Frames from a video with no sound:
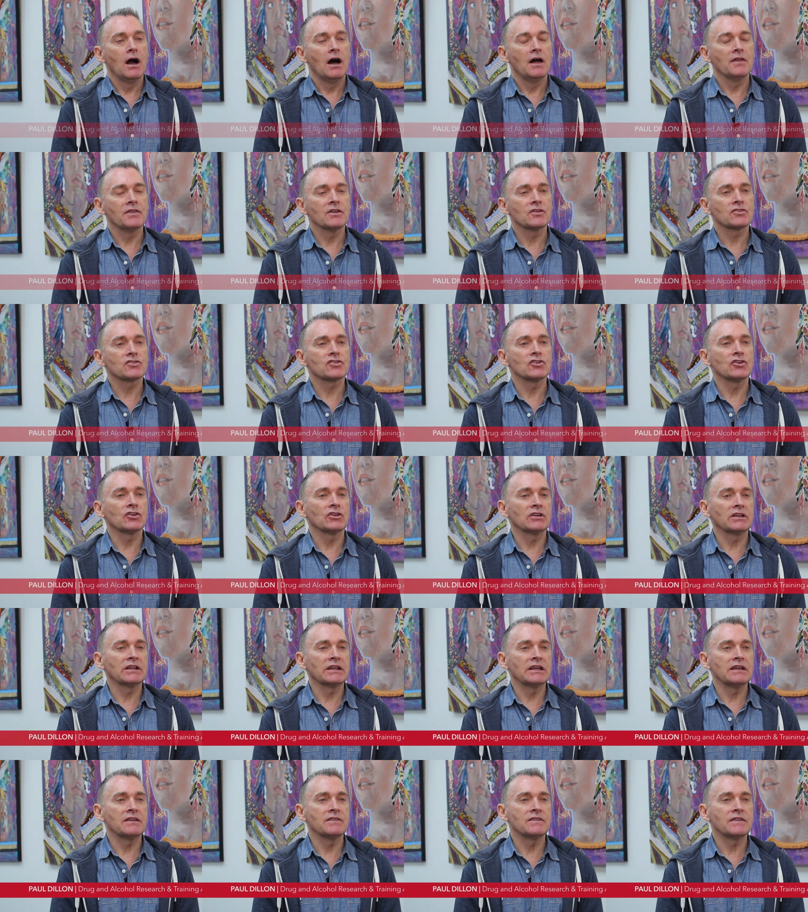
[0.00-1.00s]
I think
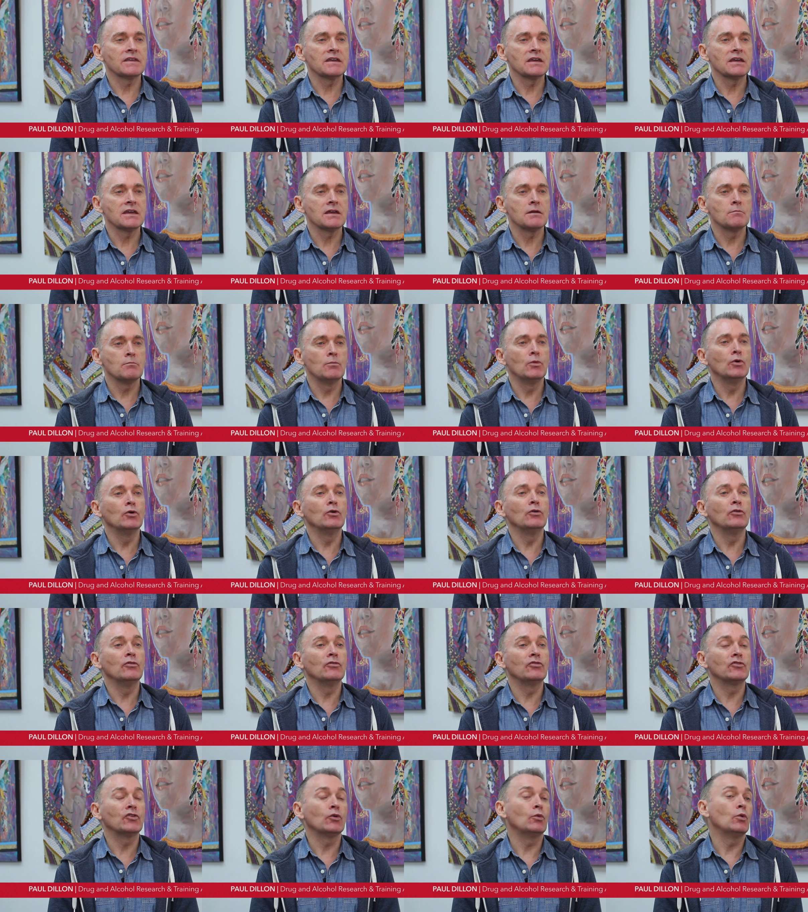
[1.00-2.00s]
certainly the
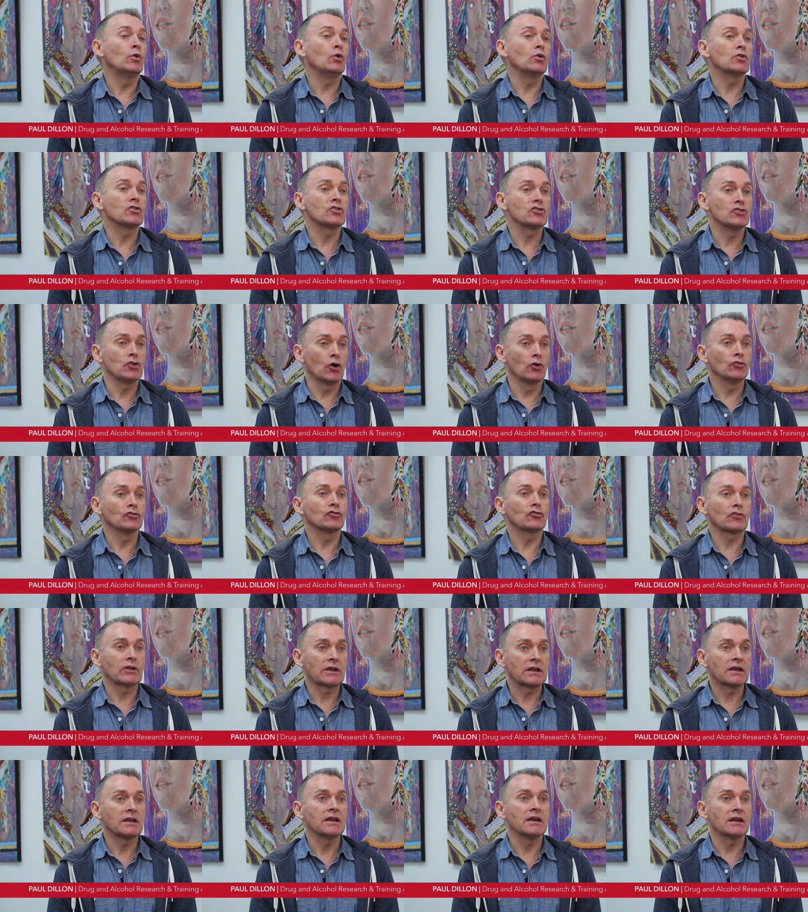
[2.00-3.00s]
move towards
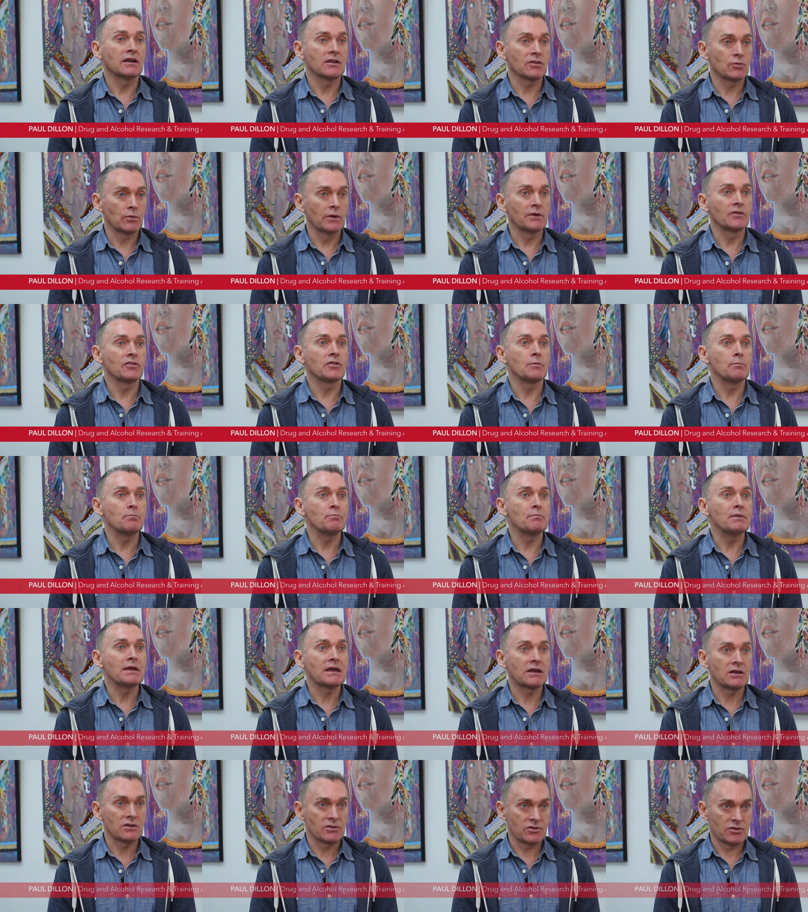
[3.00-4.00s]
non-drinking is one of the
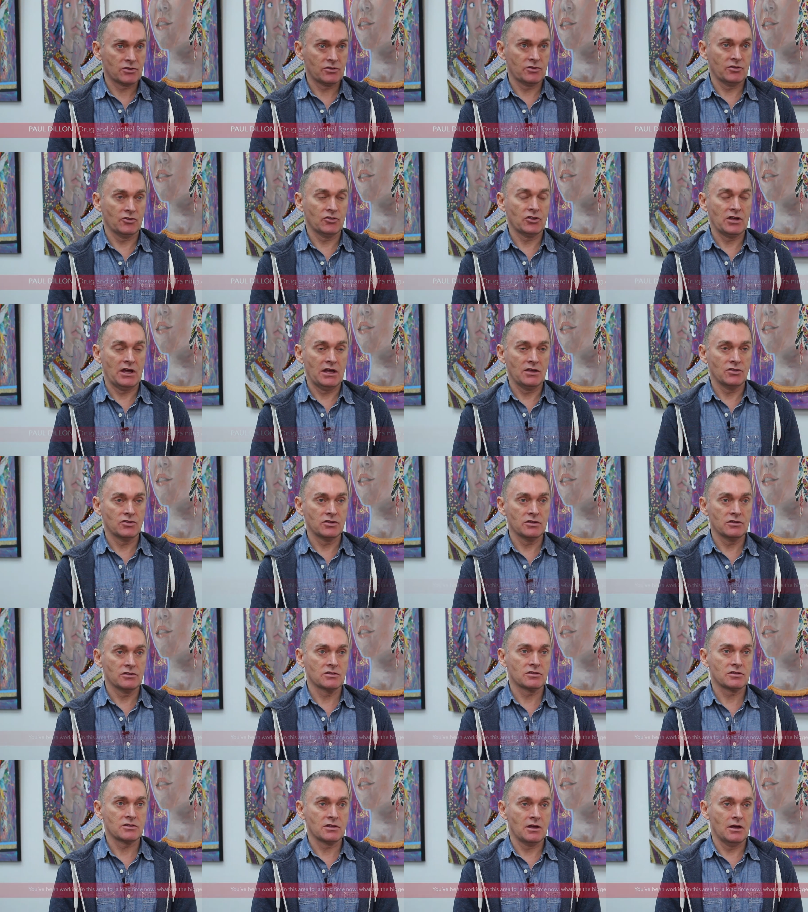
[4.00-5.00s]
biggest
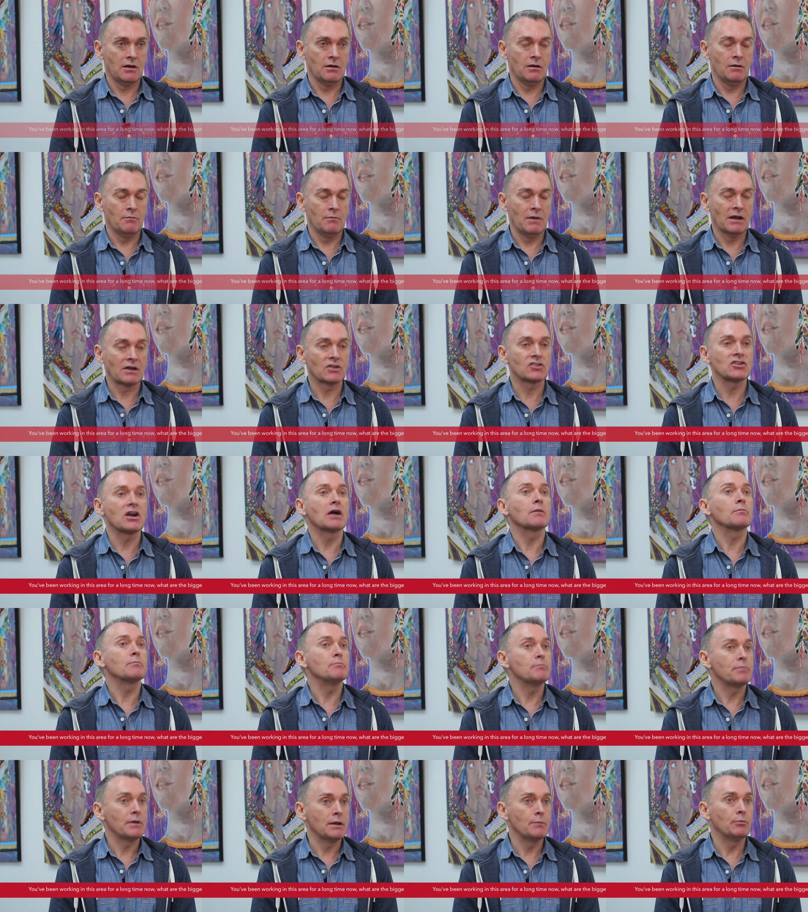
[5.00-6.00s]
changes amongst
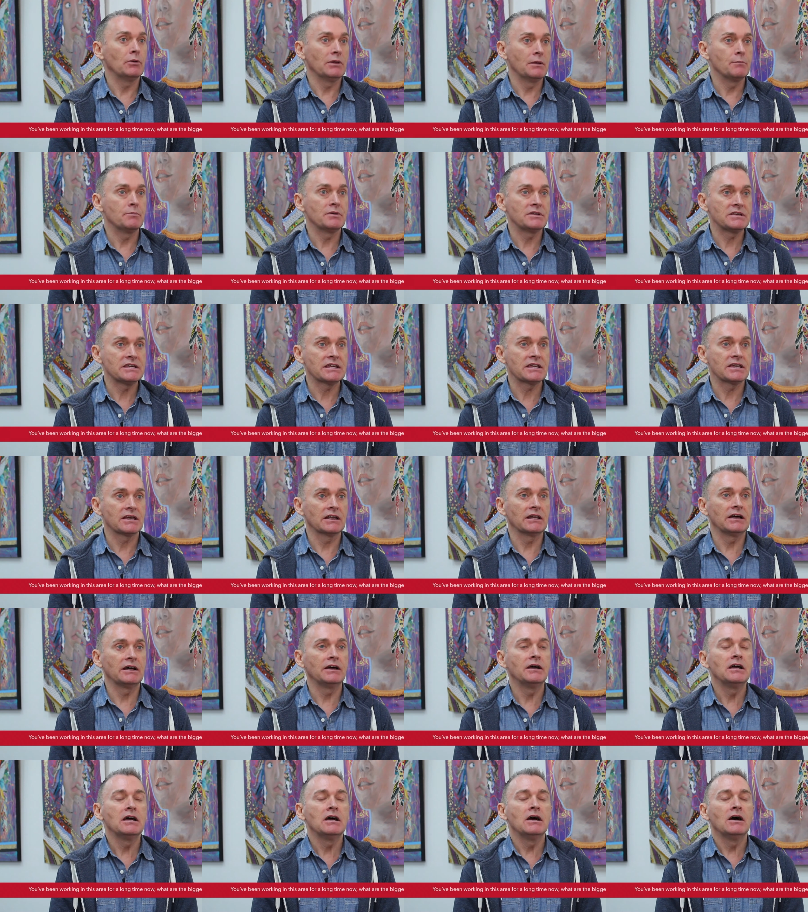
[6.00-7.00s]
young people in
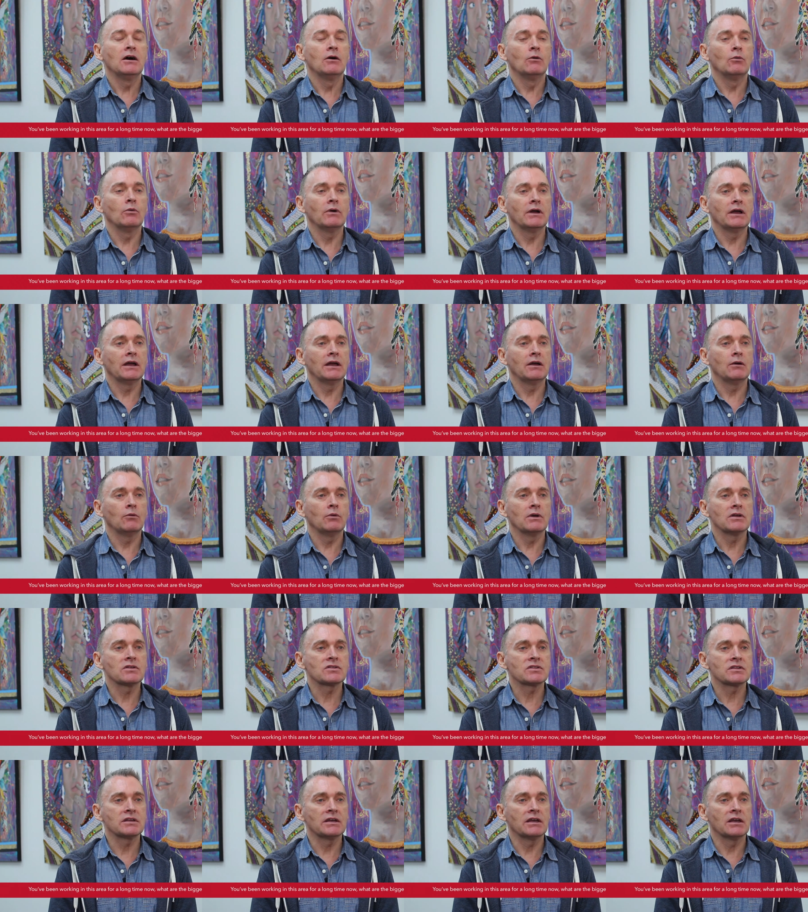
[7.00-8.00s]
particular, where
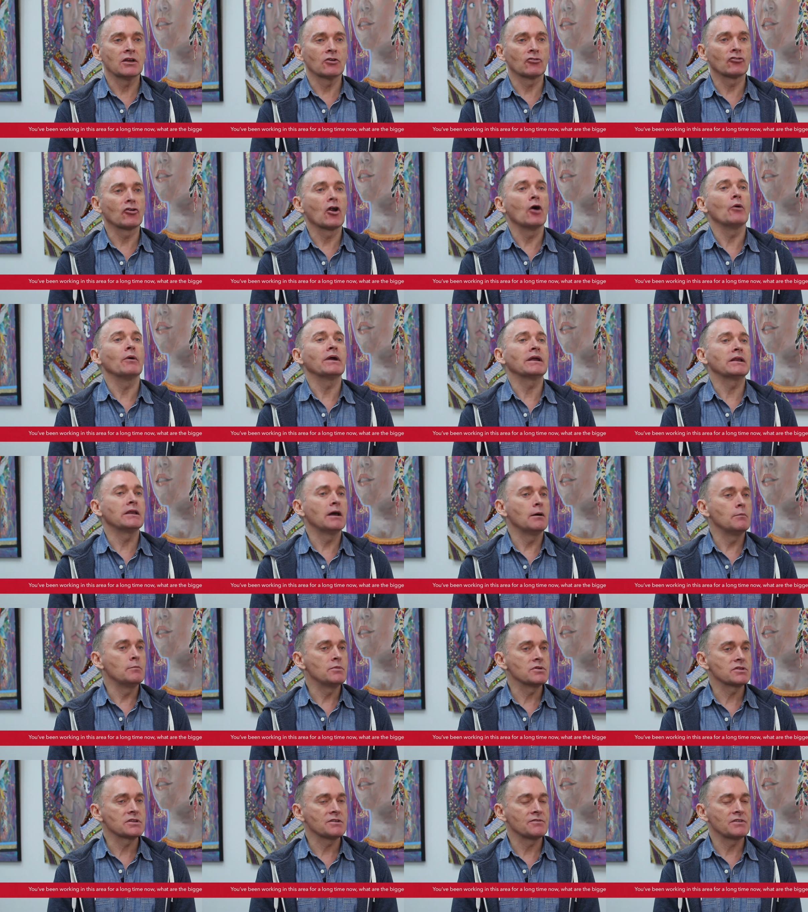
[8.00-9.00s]
we're seeing growing
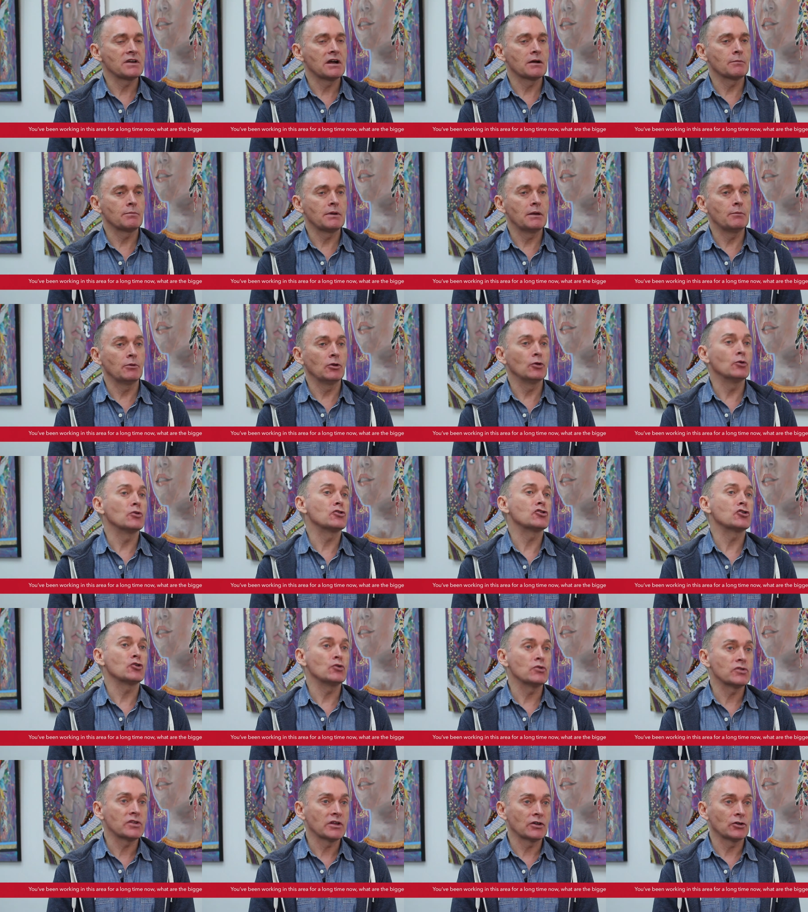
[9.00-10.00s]
numbers of young people who are
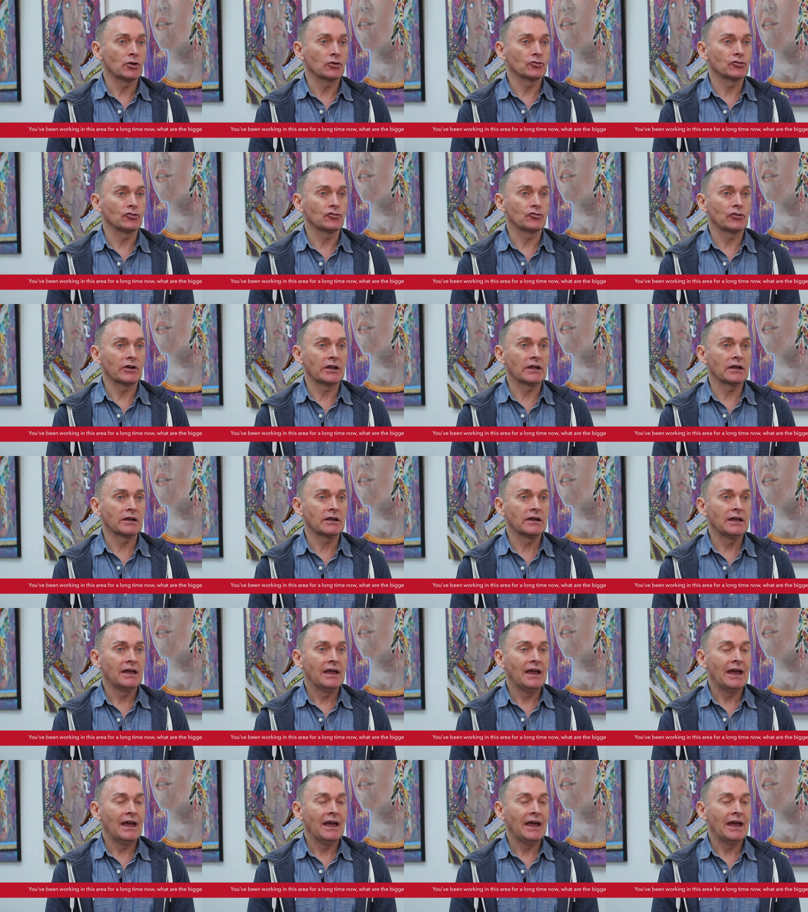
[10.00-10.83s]
choosing not to drink,